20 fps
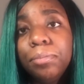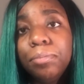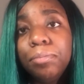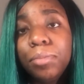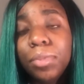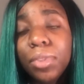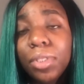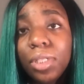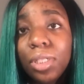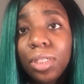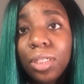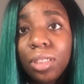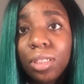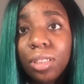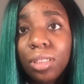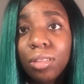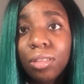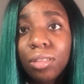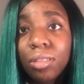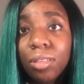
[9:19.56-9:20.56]

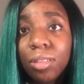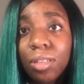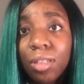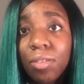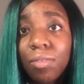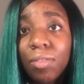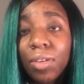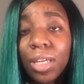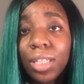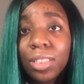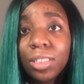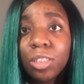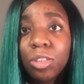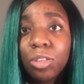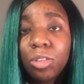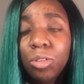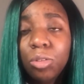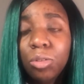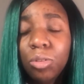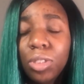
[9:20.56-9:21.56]
be living as a
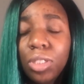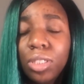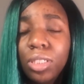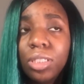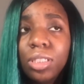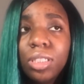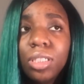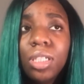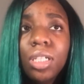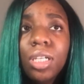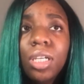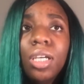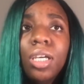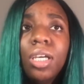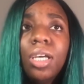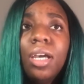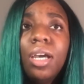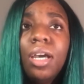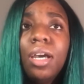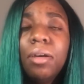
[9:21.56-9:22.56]
student.
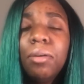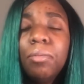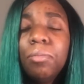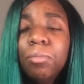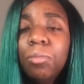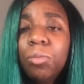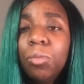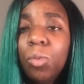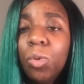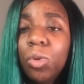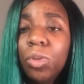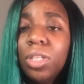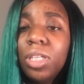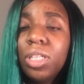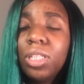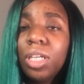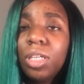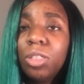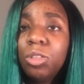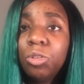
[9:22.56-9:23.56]
One
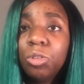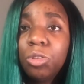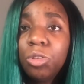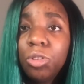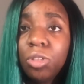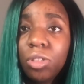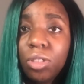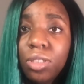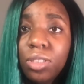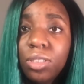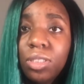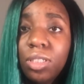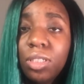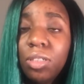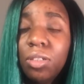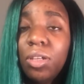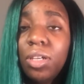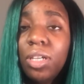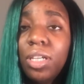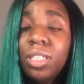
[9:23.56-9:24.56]
thing that you should
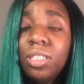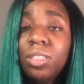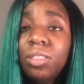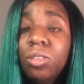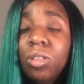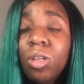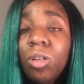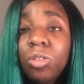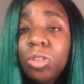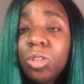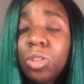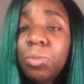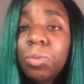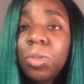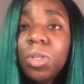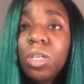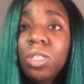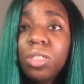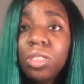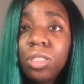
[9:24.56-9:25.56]
consider is not just
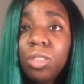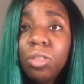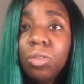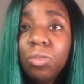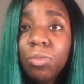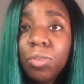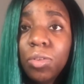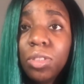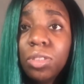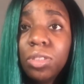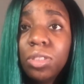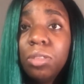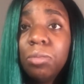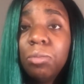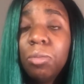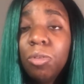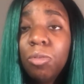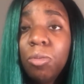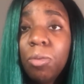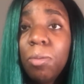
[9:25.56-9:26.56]
because of the university,
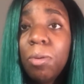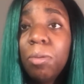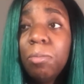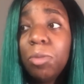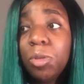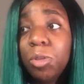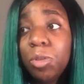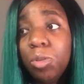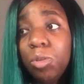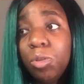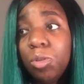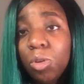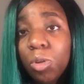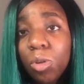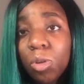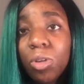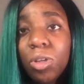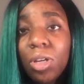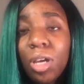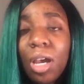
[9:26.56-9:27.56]
but remember
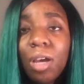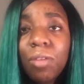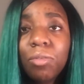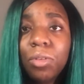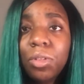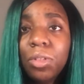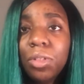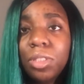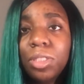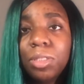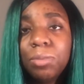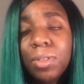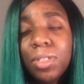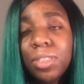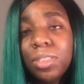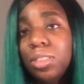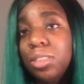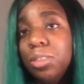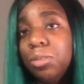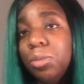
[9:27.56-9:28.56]
you're going to have other
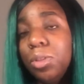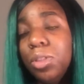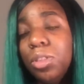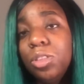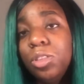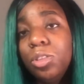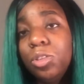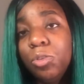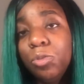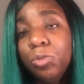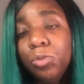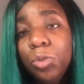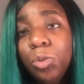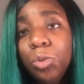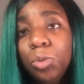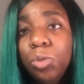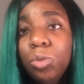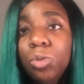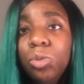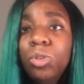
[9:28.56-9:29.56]
expenses, whether it's your
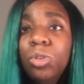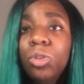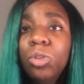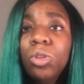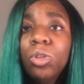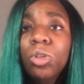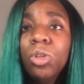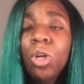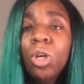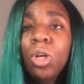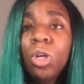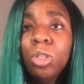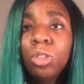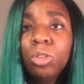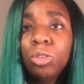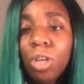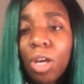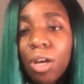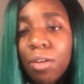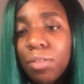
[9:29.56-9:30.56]
food, your
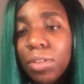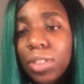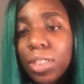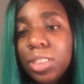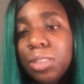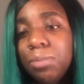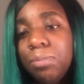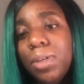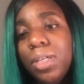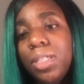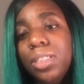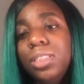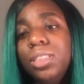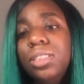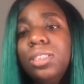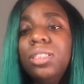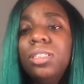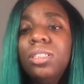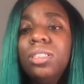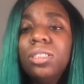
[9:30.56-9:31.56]
travel
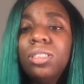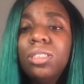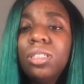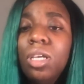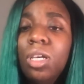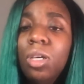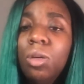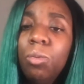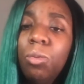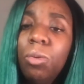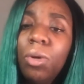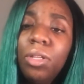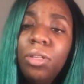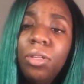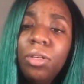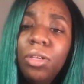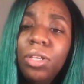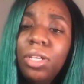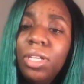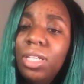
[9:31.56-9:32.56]
expenses,
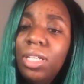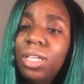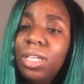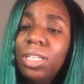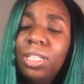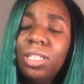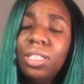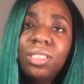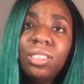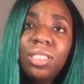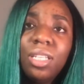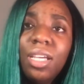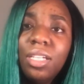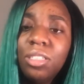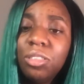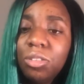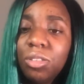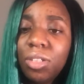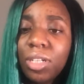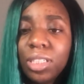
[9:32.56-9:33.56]
whether it is
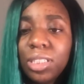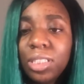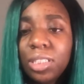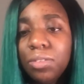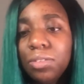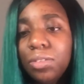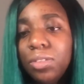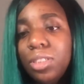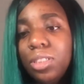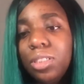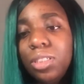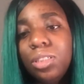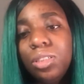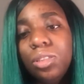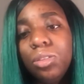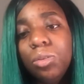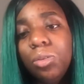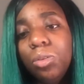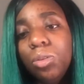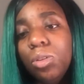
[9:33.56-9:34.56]
leisure activities
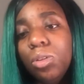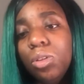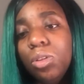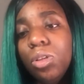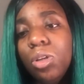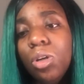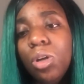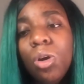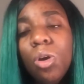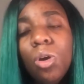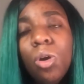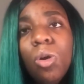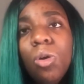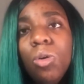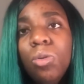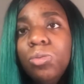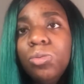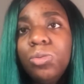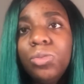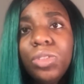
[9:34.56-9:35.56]
or
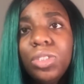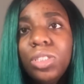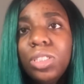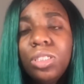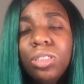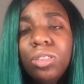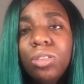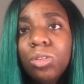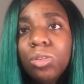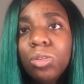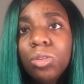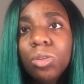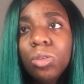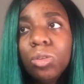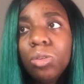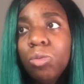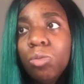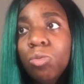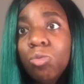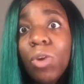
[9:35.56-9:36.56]
home fees
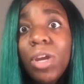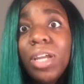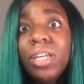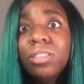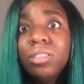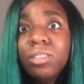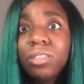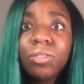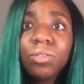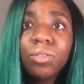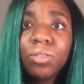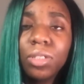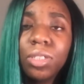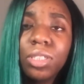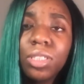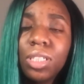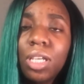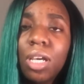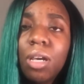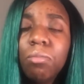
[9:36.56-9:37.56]
or rent, for
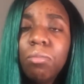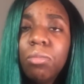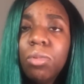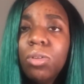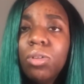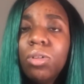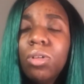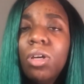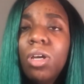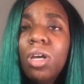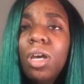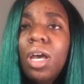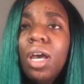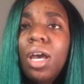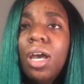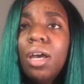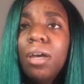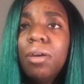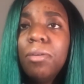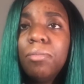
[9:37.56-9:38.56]
example.
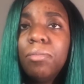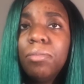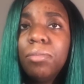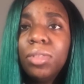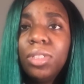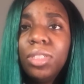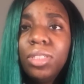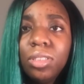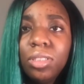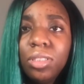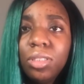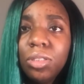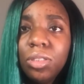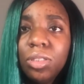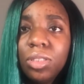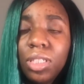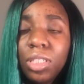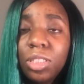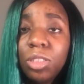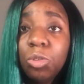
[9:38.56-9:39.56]
These are
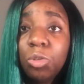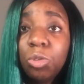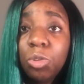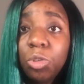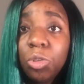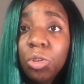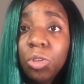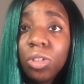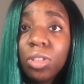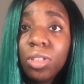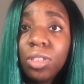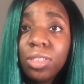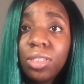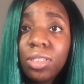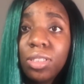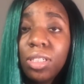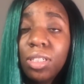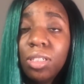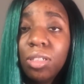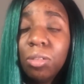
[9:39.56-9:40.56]
certain things you should
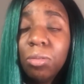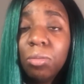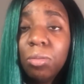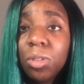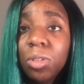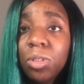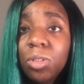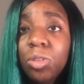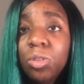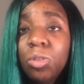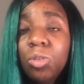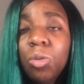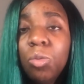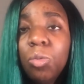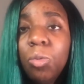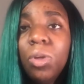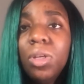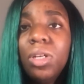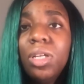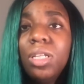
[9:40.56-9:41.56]
consider because you don't
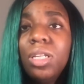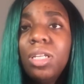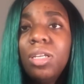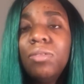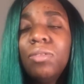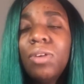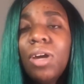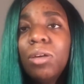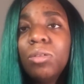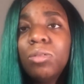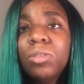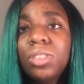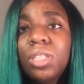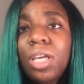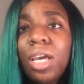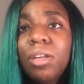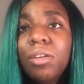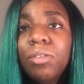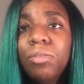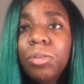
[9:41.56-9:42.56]
want to live
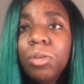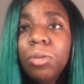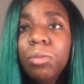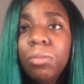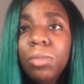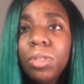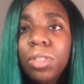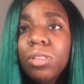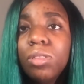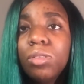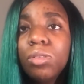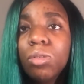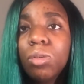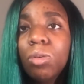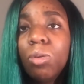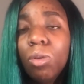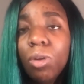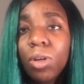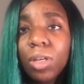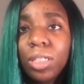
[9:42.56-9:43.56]
outside of your means,
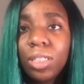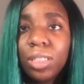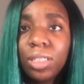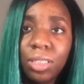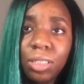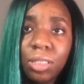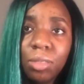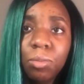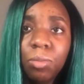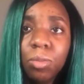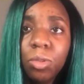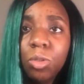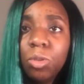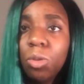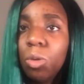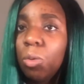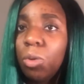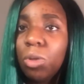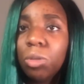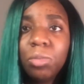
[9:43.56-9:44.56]
or at least you
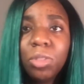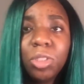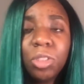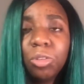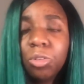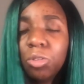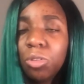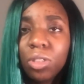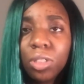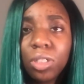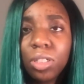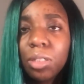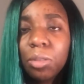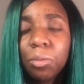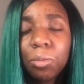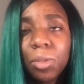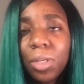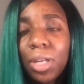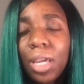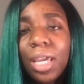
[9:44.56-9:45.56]
don't want to be
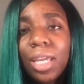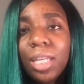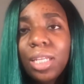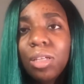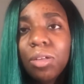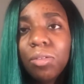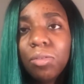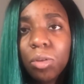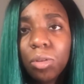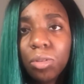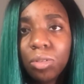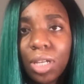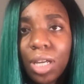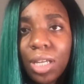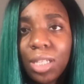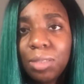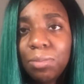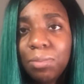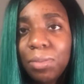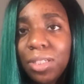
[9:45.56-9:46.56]
struggling with any of those
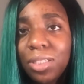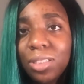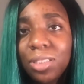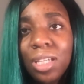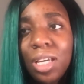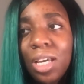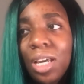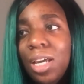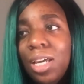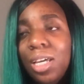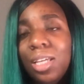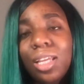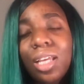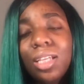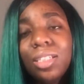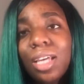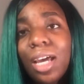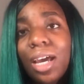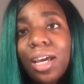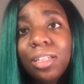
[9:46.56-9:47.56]
aspects, and
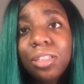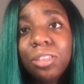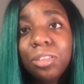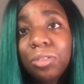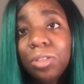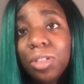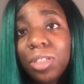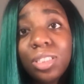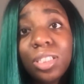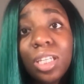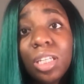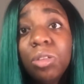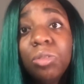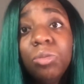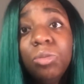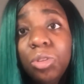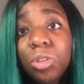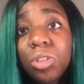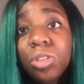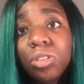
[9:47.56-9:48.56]
that's added stress that
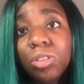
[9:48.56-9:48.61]
you just